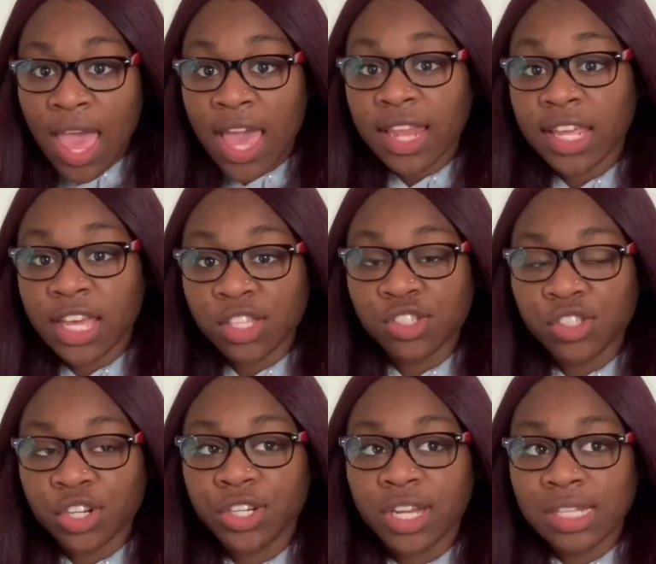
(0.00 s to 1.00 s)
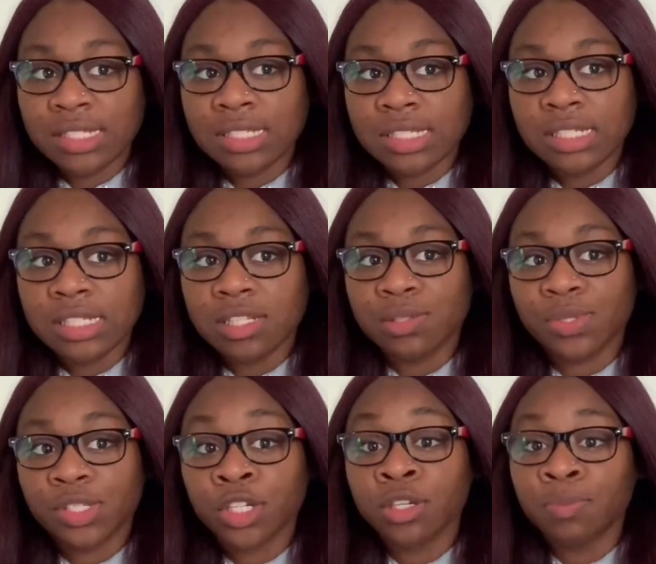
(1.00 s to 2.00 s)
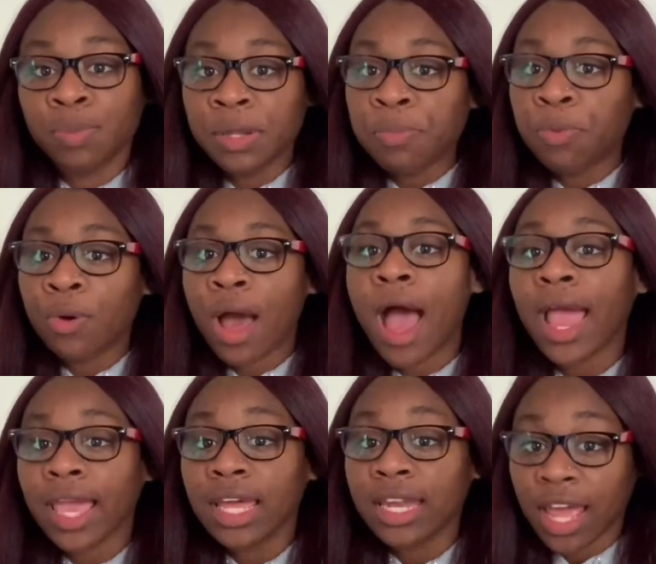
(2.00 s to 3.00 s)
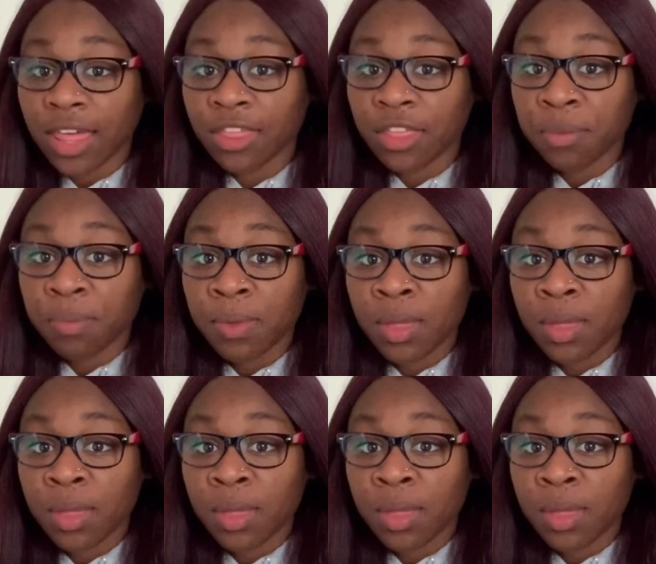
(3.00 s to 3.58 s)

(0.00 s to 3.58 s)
and in certain instances with certain people, I connect them.